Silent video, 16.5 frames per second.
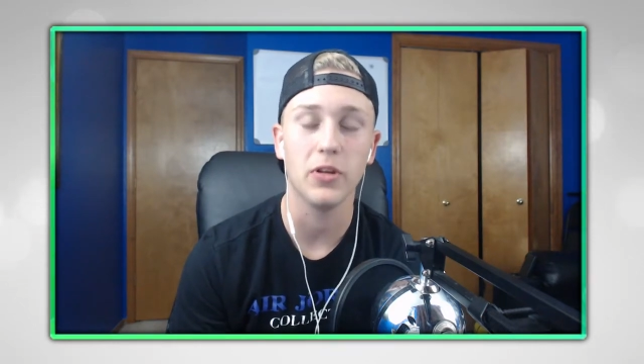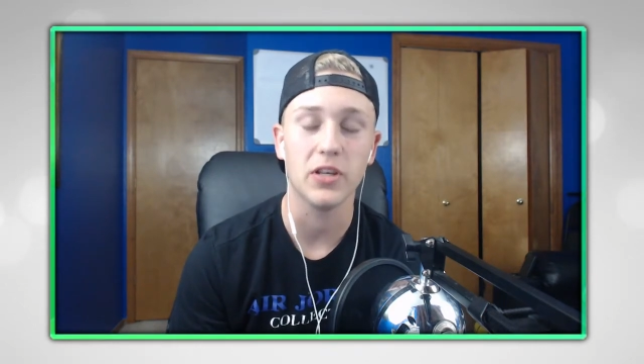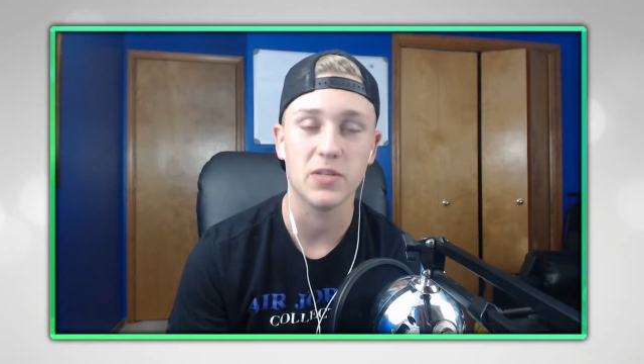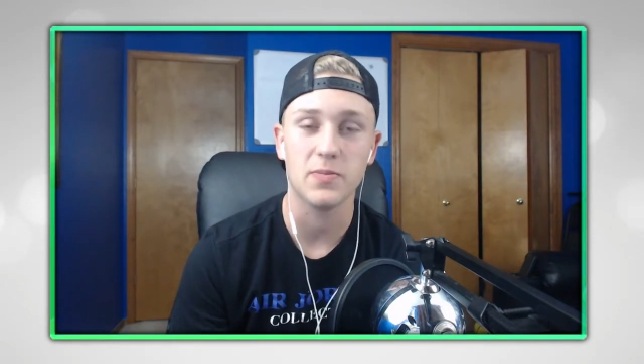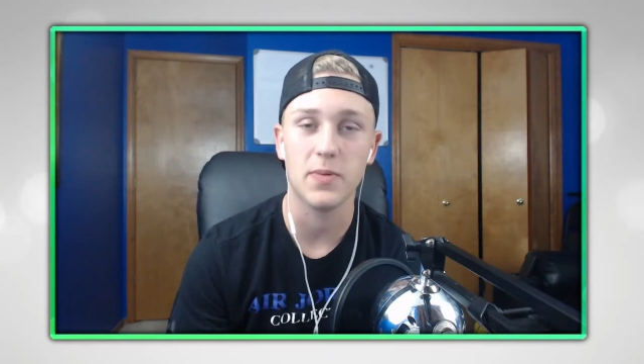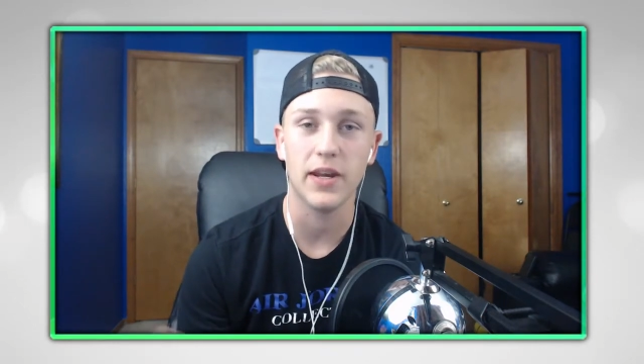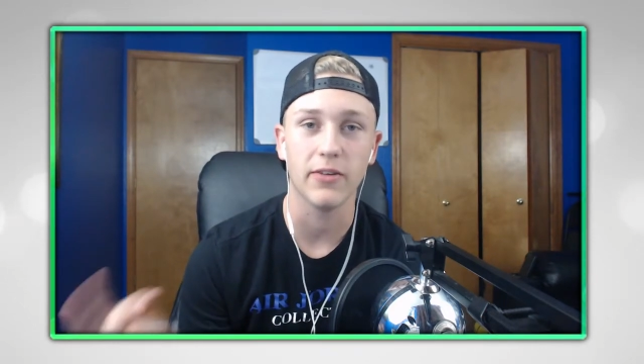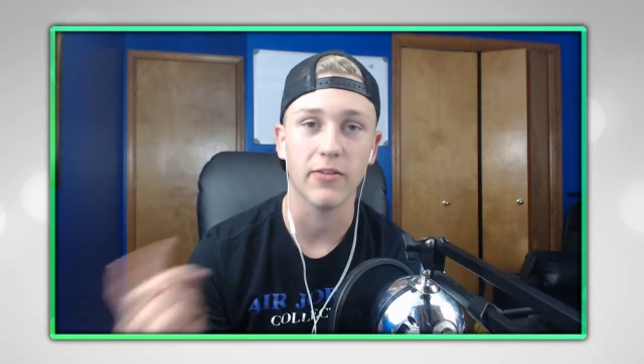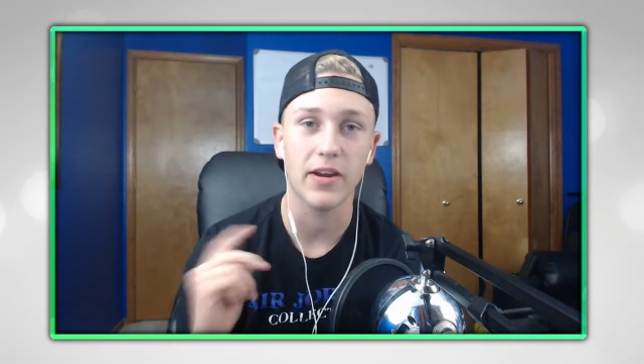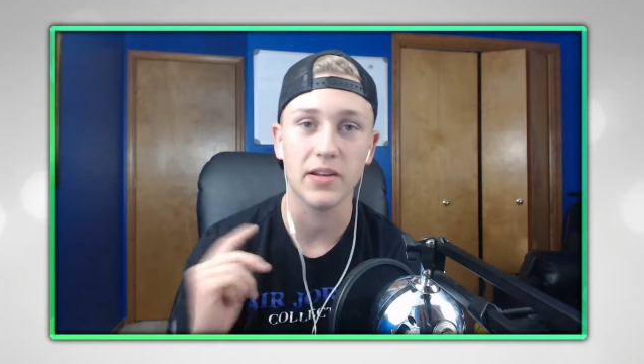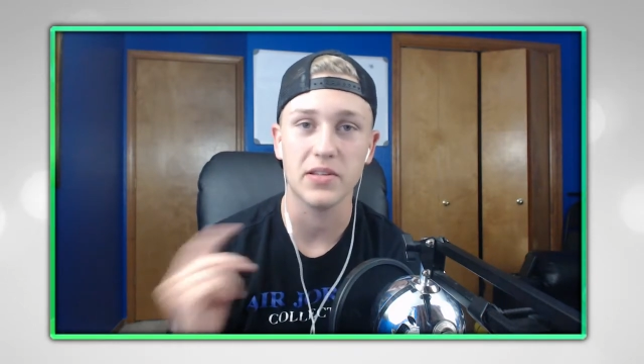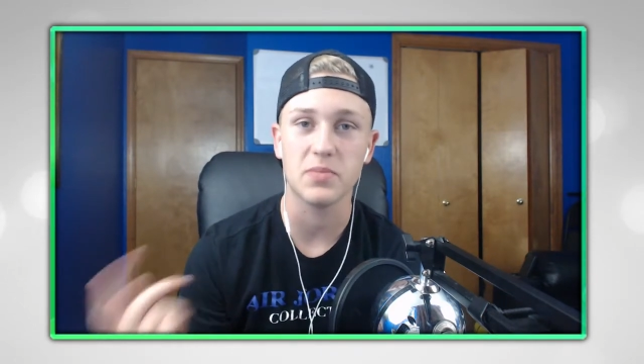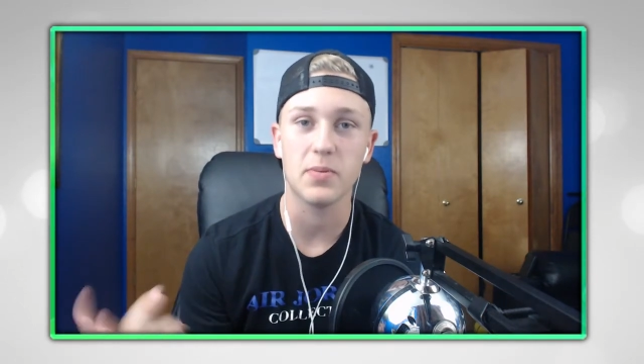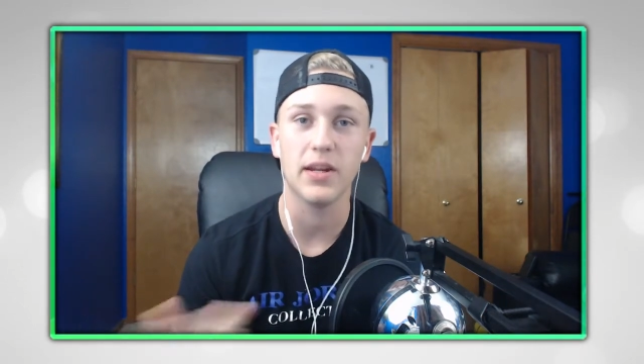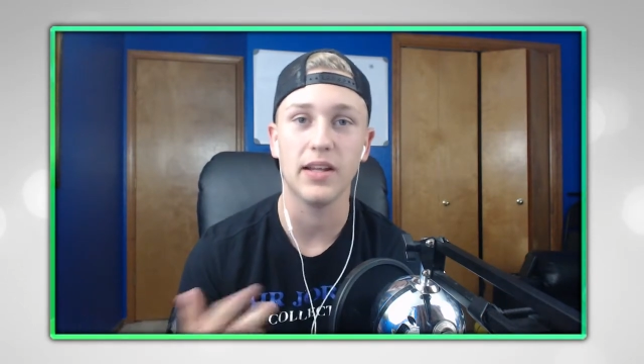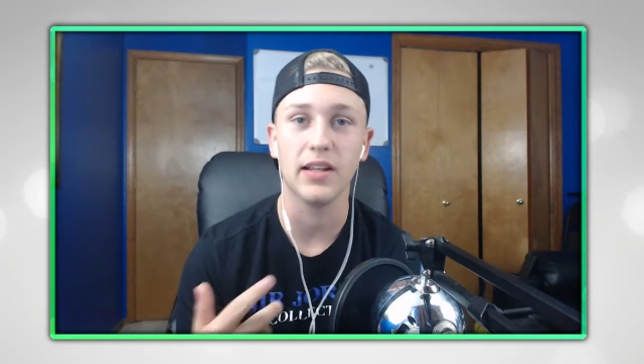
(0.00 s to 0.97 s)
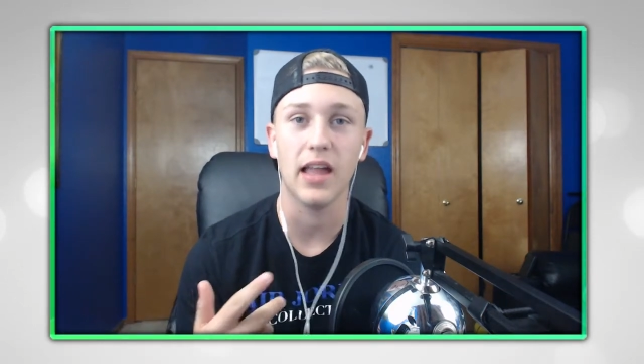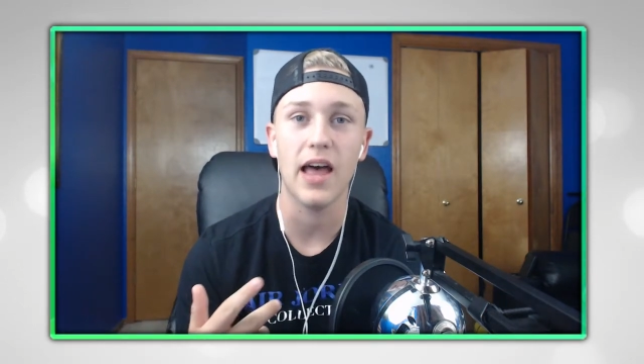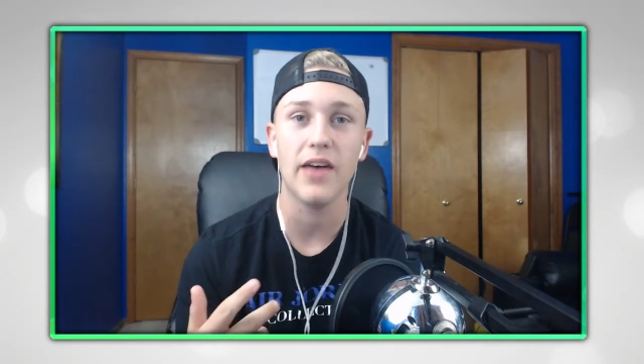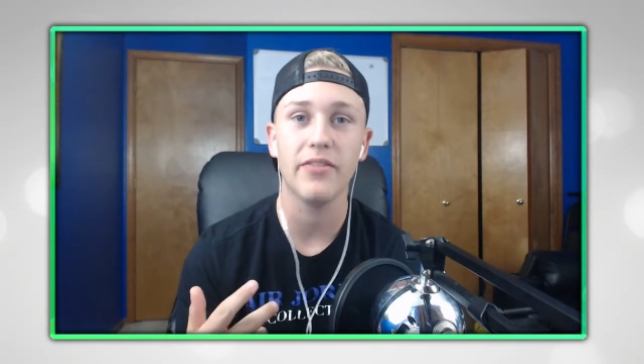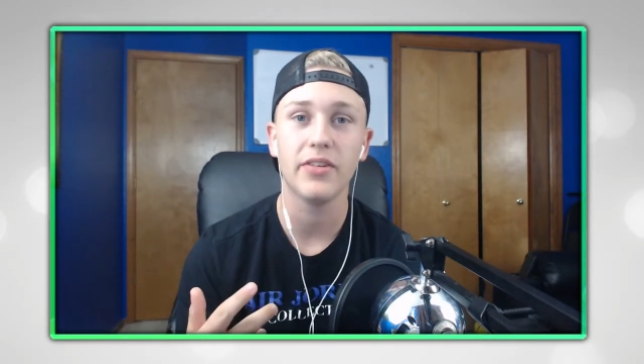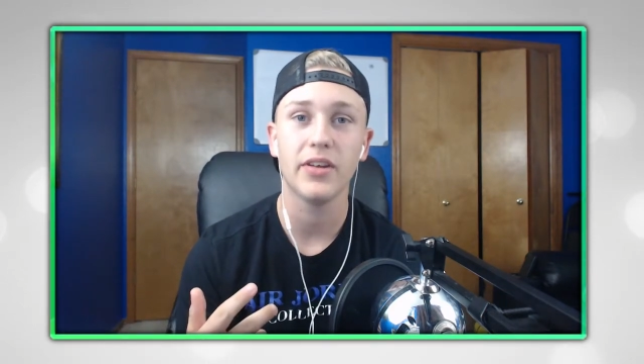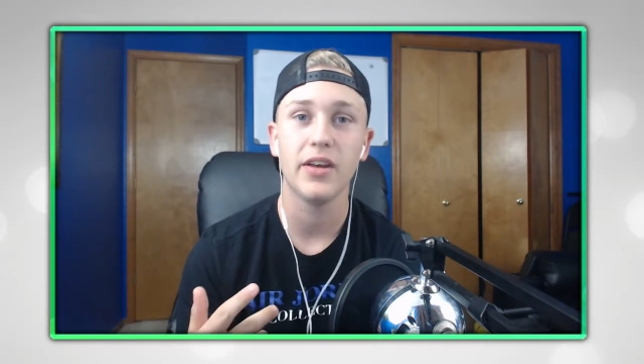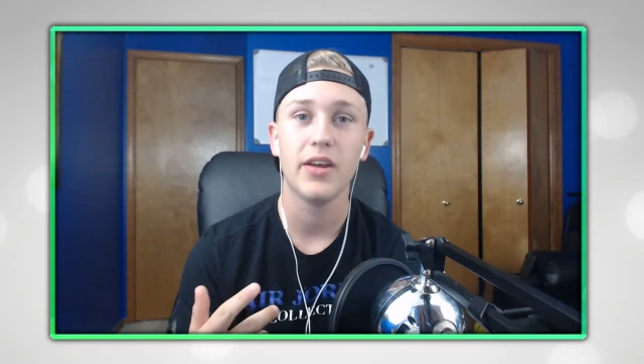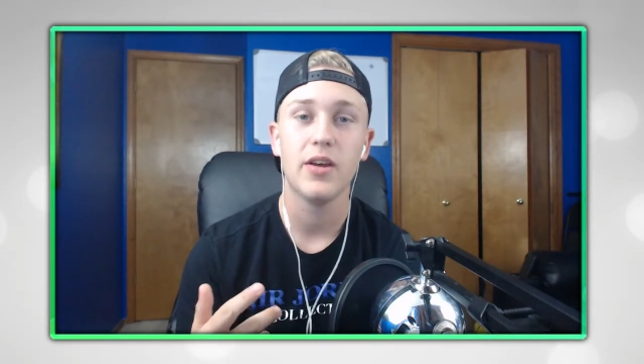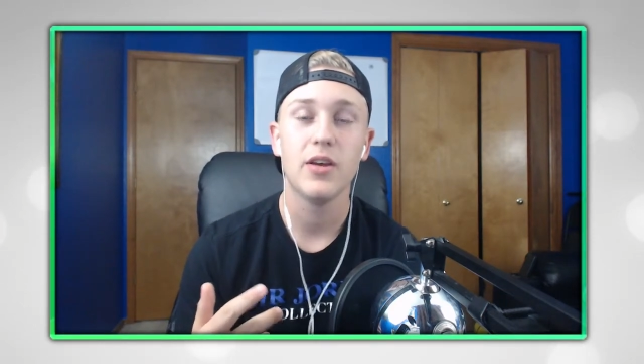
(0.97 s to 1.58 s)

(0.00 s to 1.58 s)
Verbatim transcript: like, spinning right and spinning left.